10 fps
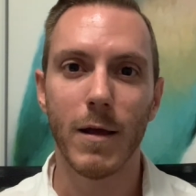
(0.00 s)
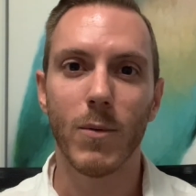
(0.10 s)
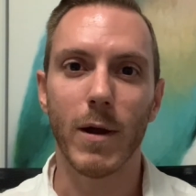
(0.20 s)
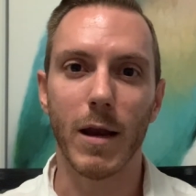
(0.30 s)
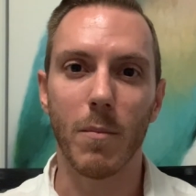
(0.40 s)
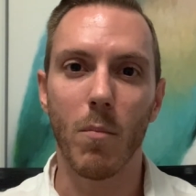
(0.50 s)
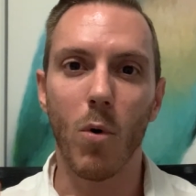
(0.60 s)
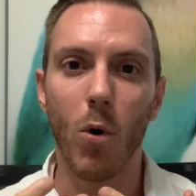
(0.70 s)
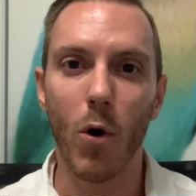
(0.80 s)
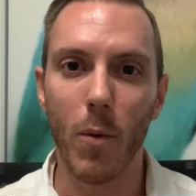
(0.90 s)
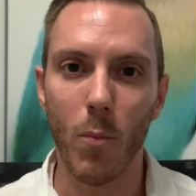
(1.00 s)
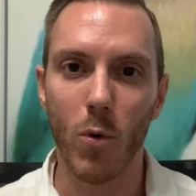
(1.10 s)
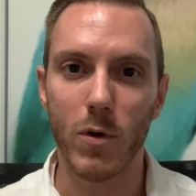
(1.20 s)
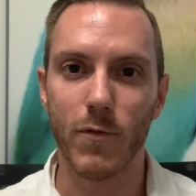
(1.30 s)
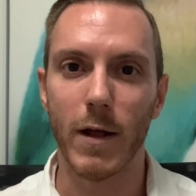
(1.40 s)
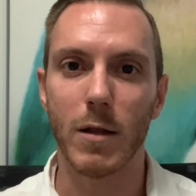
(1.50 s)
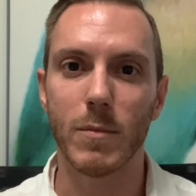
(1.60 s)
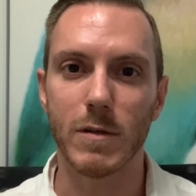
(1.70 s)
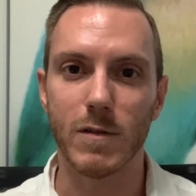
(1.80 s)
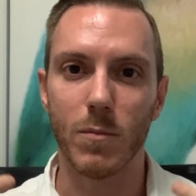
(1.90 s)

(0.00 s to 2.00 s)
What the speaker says: We're getting more and more developments and